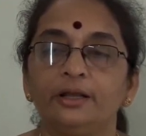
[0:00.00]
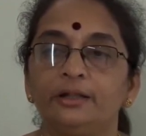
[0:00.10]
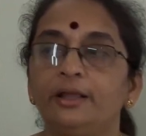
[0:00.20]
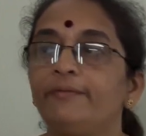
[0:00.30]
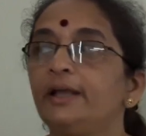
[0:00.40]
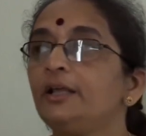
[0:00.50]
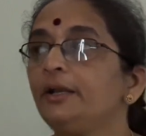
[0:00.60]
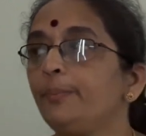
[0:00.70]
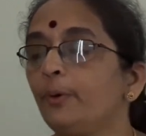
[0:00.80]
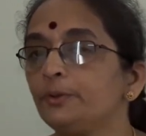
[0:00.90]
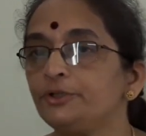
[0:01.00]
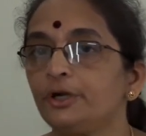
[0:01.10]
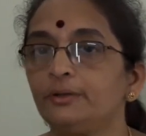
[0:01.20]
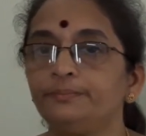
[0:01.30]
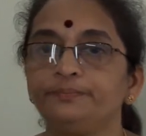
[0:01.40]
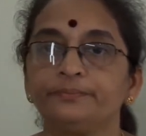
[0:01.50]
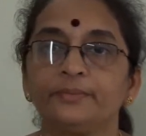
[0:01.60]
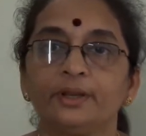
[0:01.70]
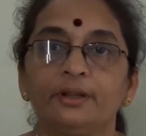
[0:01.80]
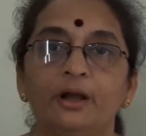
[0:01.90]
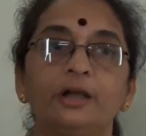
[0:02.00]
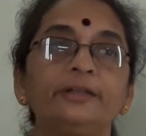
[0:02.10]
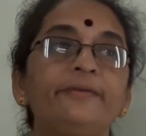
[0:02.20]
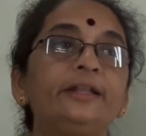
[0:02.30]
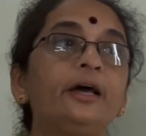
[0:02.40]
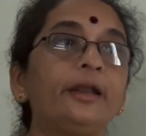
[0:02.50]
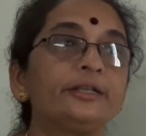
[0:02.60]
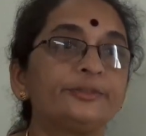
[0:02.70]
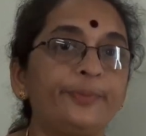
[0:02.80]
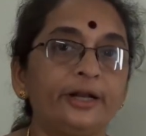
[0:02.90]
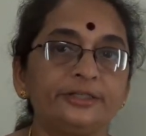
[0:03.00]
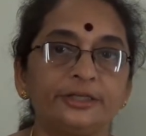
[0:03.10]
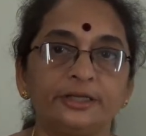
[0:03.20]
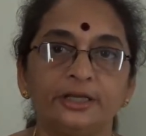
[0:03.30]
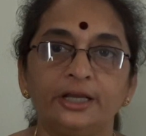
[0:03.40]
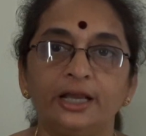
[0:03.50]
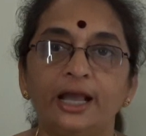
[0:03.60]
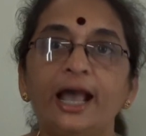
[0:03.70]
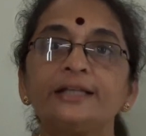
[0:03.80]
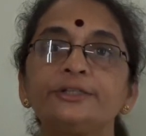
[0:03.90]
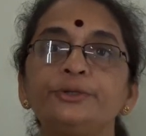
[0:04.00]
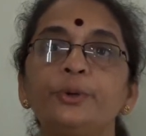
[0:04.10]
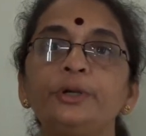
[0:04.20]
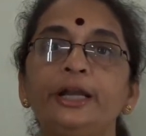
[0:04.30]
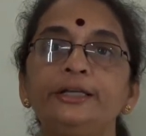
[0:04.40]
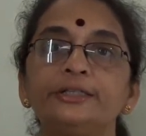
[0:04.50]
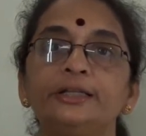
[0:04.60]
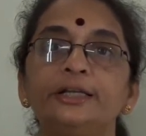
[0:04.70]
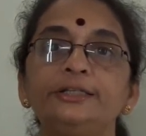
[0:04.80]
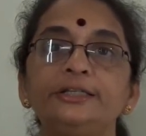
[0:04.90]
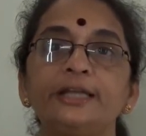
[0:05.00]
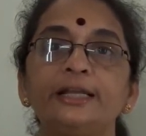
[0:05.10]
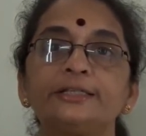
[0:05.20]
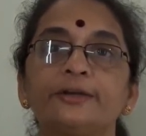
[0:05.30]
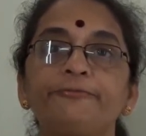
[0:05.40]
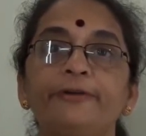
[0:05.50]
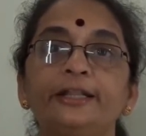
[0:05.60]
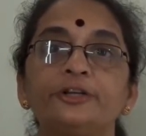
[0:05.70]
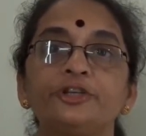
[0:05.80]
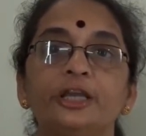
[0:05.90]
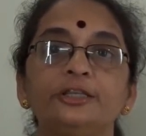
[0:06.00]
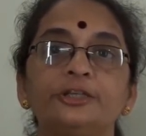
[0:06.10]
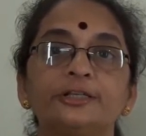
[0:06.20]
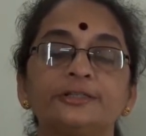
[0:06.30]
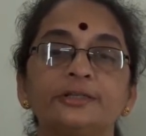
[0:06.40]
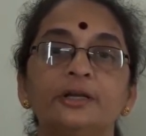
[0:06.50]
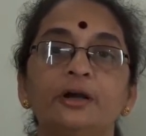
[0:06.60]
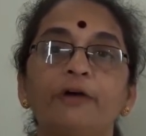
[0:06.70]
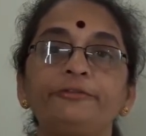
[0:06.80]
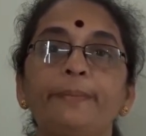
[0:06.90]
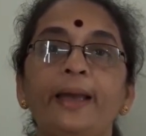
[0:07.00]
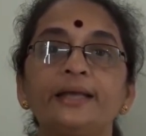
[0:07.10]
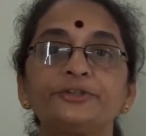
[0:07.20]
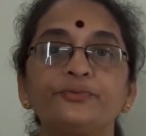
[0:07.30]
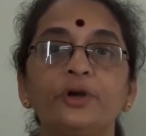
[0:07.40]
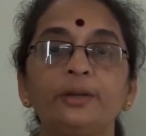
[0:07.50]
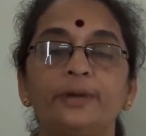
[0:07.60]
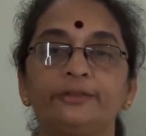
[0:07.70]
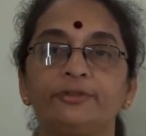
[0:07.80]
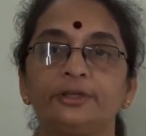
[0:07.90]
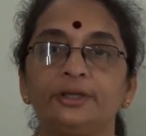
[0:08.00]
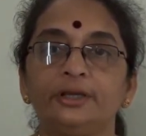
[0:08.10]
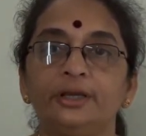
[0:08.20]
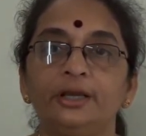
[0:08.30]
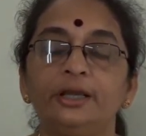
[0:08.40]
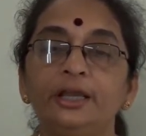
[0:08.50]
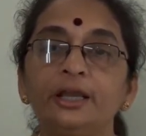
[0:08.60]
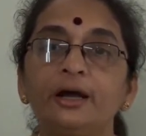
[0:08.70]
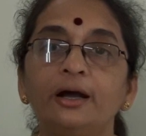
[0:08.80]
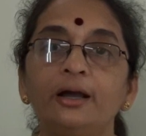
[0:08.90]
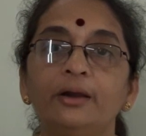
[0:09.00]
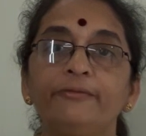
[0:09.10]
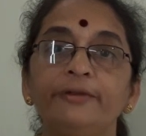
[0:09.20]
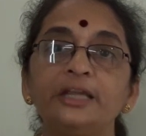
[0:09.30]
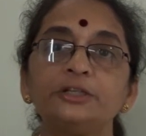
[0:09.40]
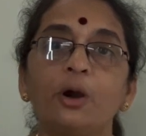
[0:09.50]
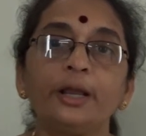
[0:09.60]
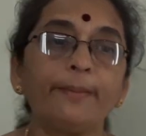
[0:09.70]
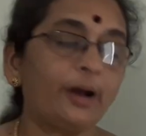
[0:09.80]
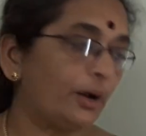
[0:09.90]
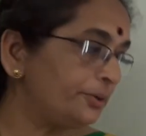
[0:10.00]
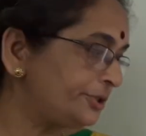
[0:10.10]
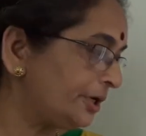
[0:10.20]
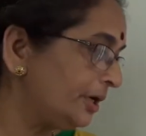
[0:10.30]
The weather reporter or the weather expert has noted the details of weather changes of the past 1 month. Here we talk about